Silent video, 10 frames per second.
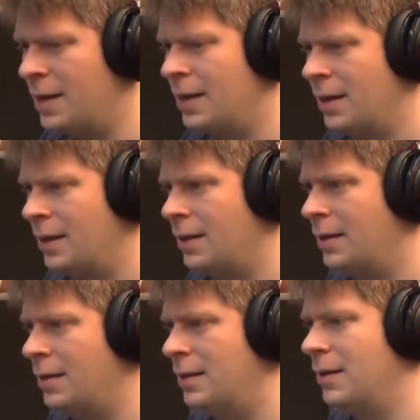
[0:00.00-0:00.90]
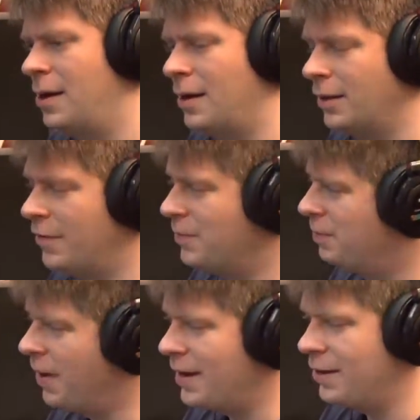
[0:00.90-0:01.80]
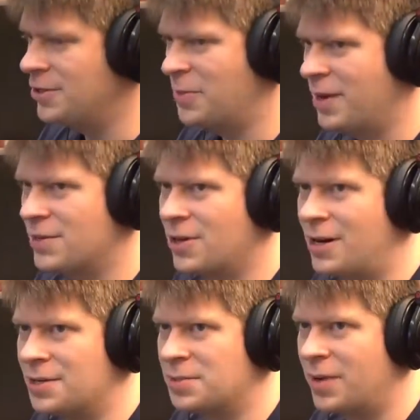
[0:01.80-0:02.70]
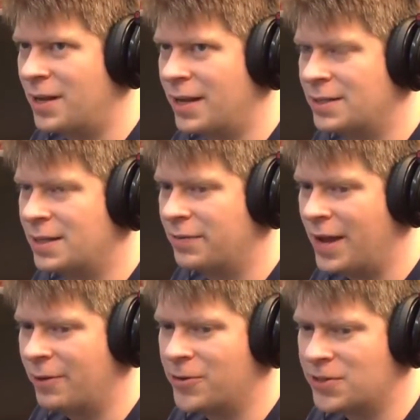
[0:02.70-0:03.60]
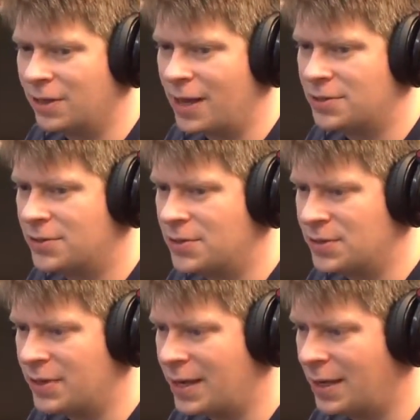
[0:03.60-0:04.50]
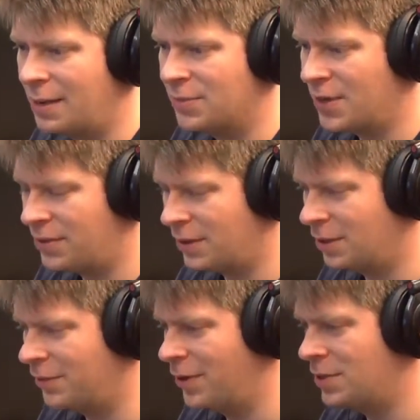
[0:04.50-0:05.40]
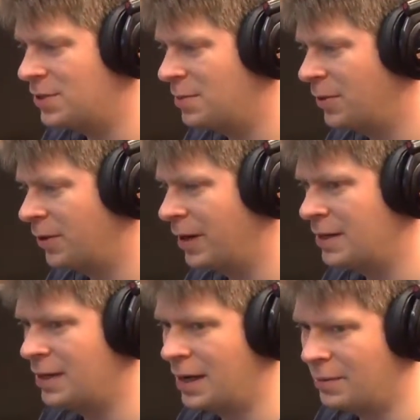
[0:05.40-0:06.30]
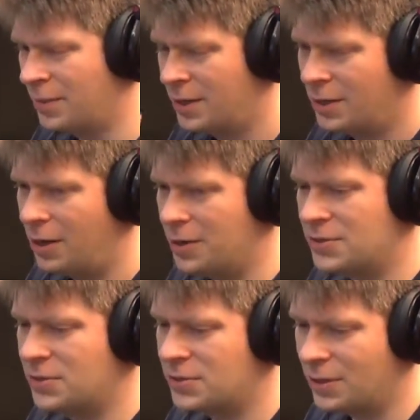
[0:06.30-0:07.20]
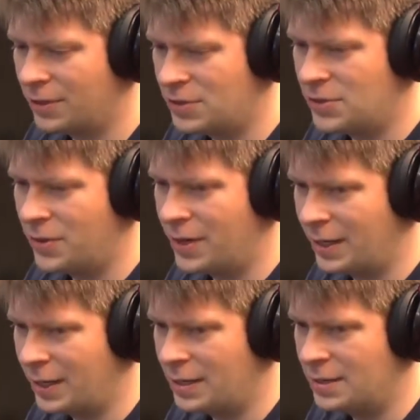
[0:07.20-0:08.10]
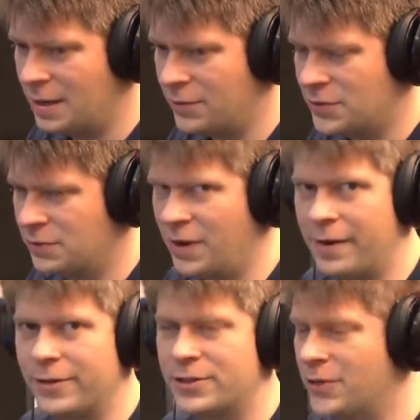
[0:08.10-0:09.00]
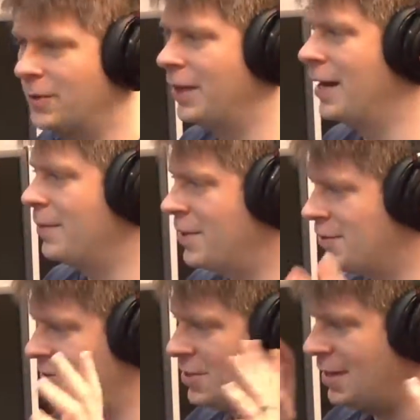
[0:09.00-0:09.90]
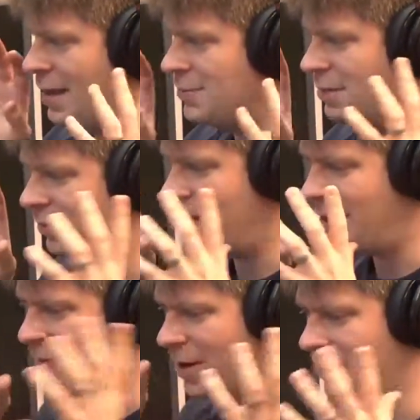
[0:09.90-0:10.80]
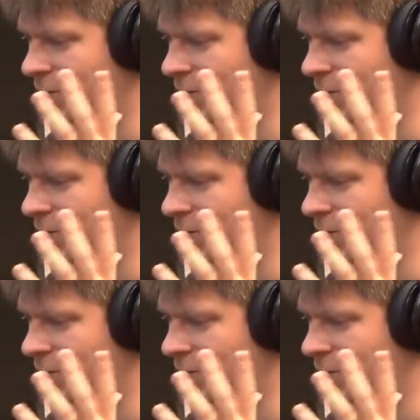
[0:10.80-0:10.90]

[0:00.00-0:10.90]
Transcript: oh, I saw your review. Uh, love, Binary Domain is awesome. I liked uh, Vanquish a lot too, so that game is. I think they're very similar, and um, also still enjoying uh, Devil Survivor 2 a lot. I mean, these are just games I play on my